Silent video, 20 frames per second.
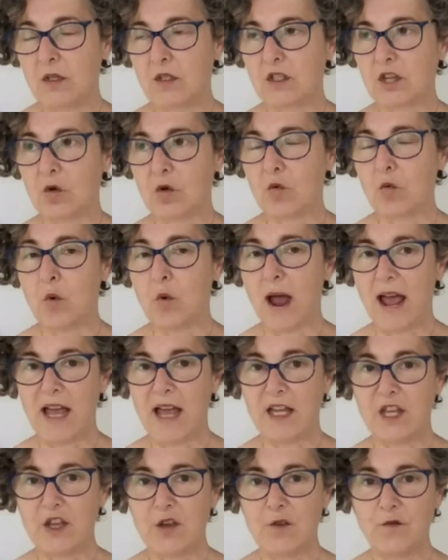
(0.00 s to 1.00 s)
So
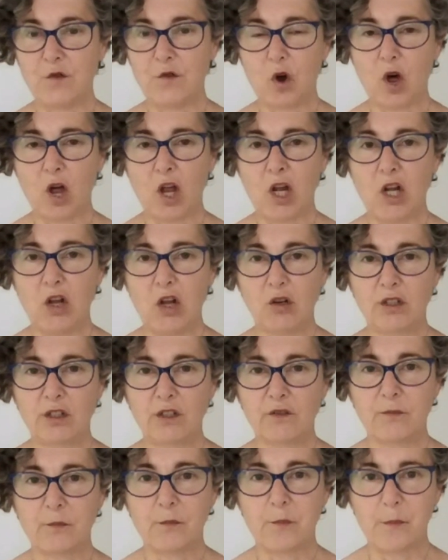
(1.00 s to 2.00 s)
where you've got a lot
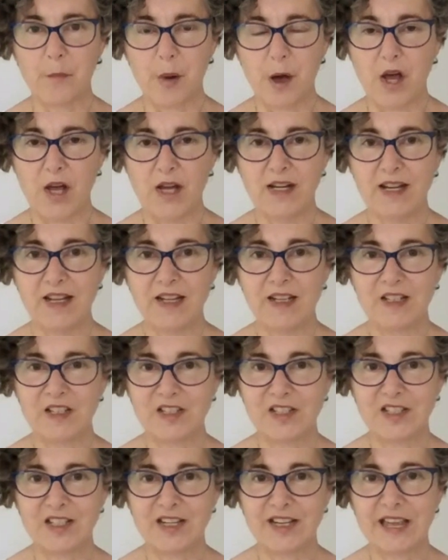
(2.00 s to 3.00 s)
of burning,
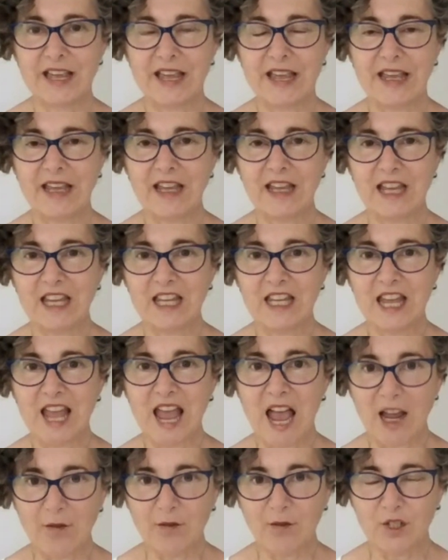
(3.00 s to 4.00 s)
stinging,
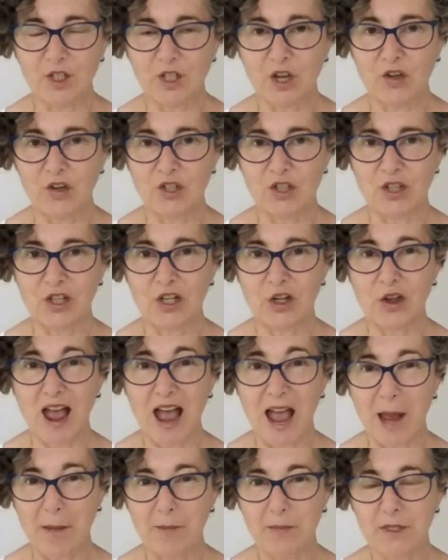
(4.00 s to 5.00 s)
have to go to the loo
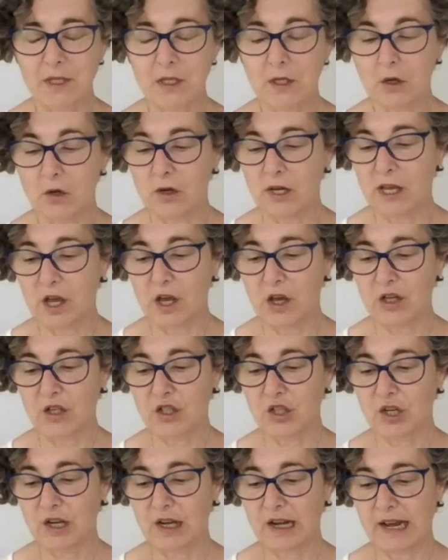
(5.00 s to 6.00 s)
absolutely
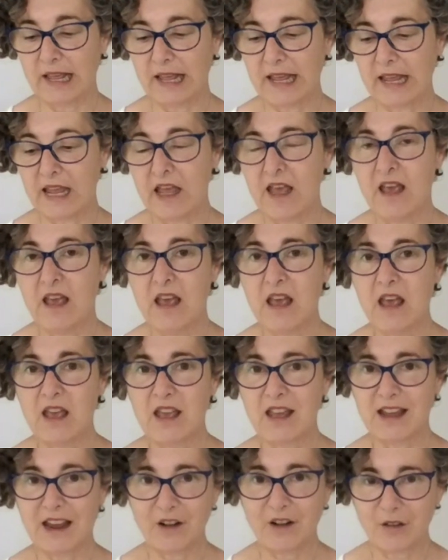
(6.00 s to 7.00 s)
urgently,
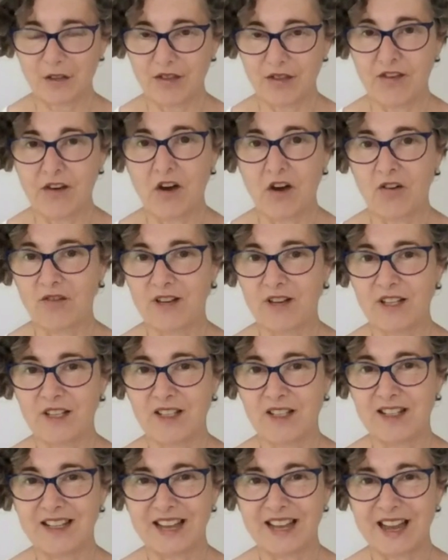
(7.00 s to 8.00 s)

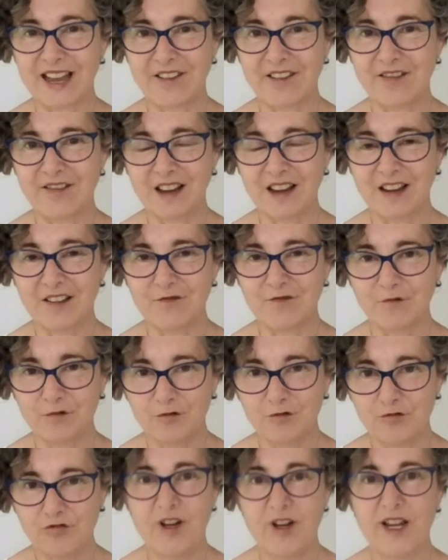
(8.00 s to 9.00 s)
cantharis can
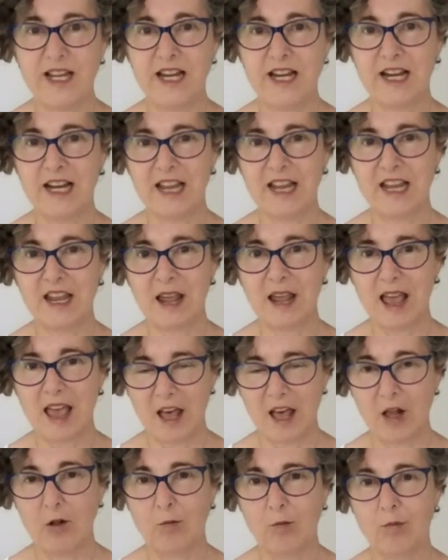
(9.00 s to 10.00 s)
really
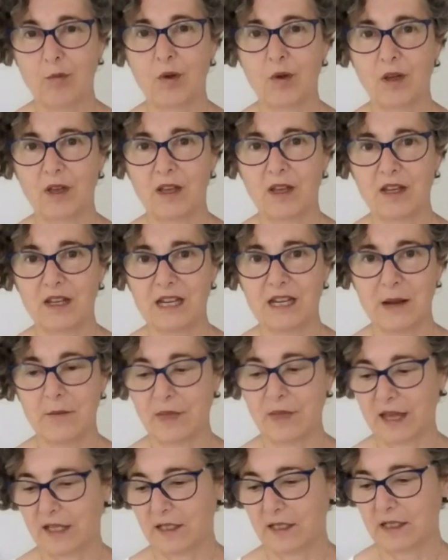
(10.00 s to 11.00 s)
help nip
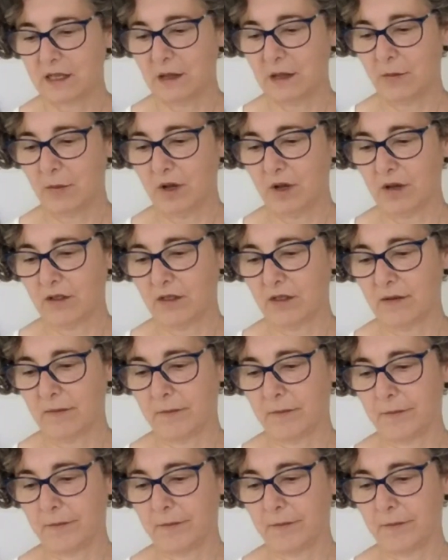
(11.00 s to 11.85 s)
that in the bud.